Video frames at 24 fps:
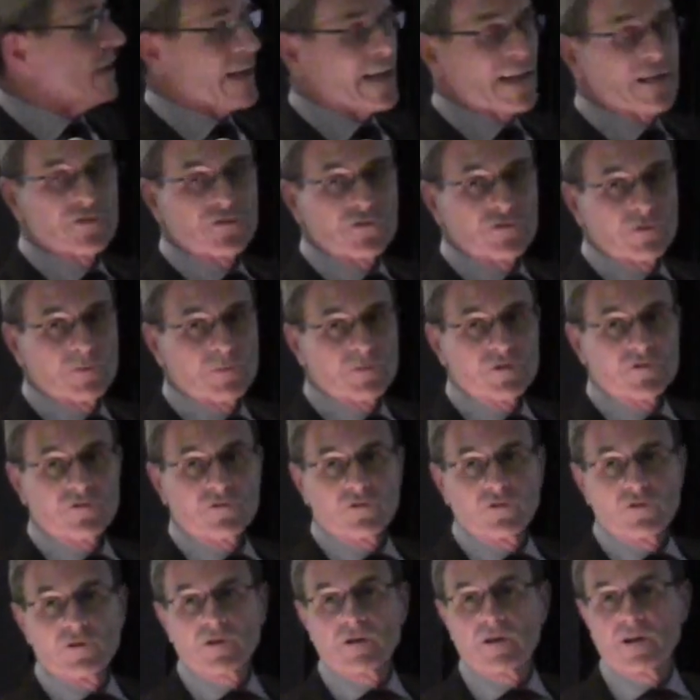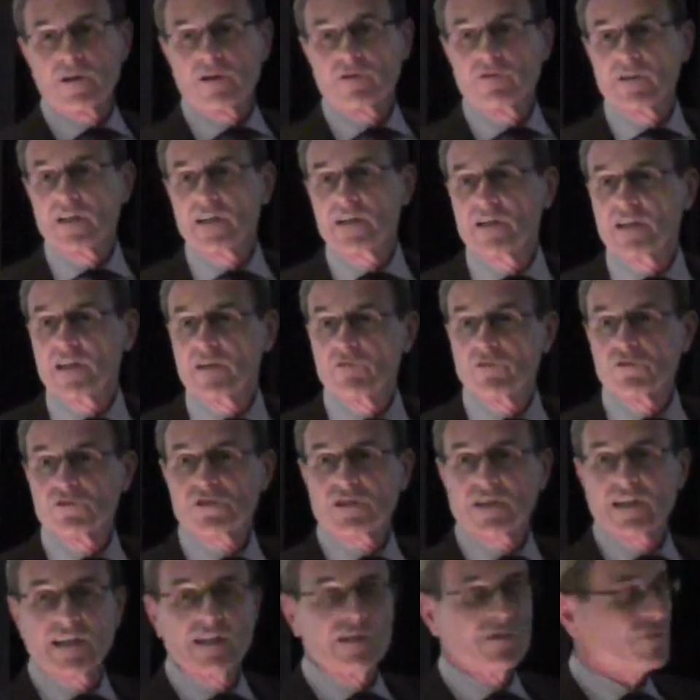classrooms for our grade
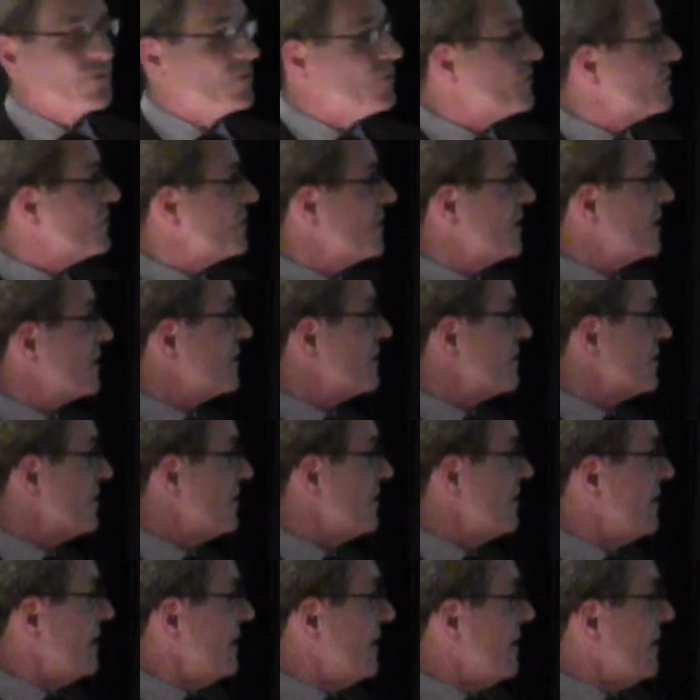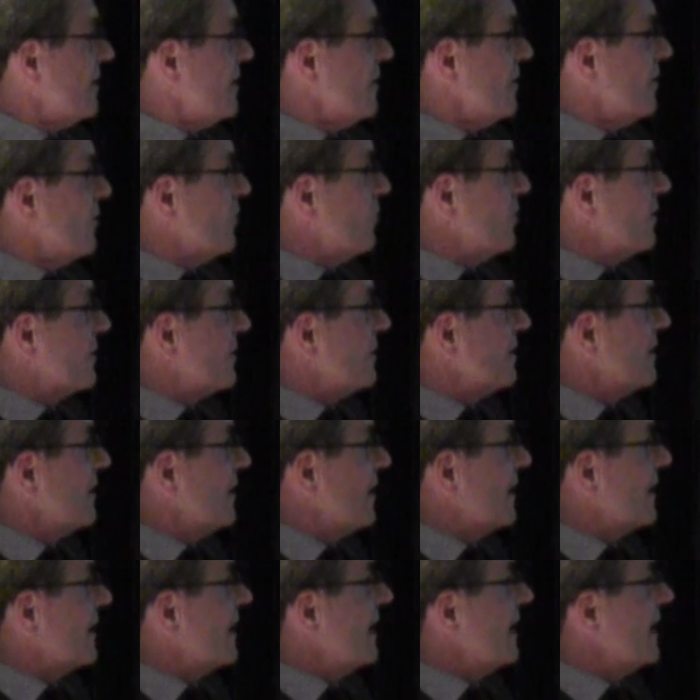levels K through 6, with
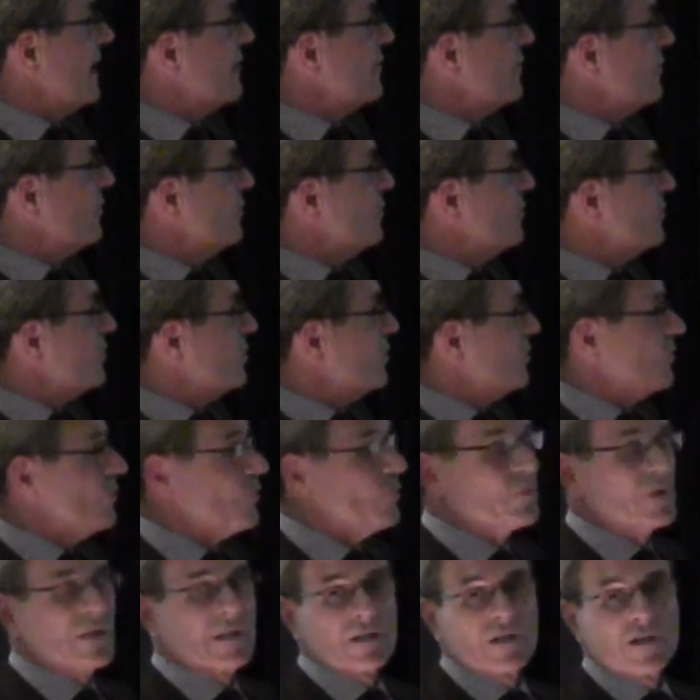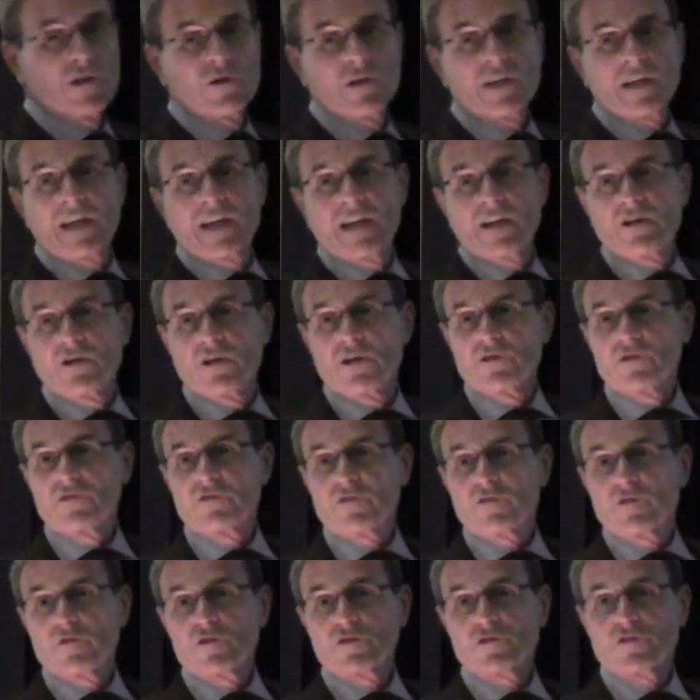K through 2 being located on
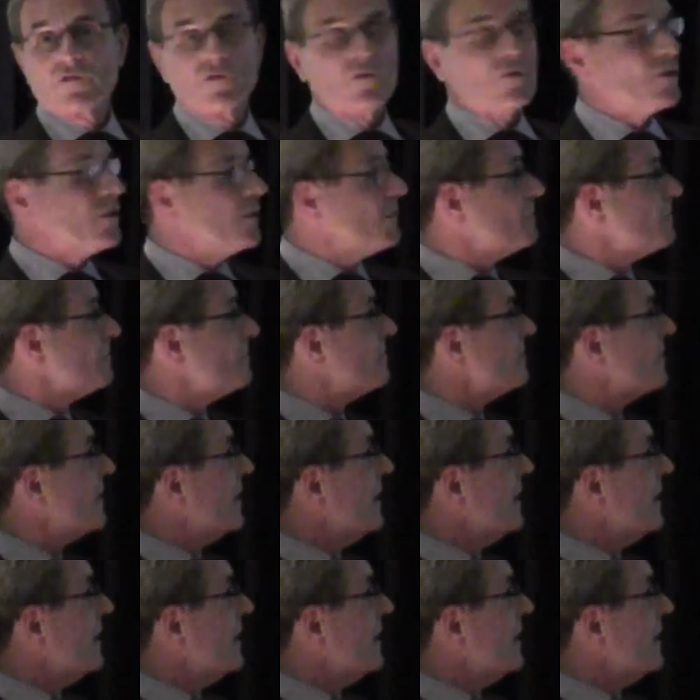the first floor.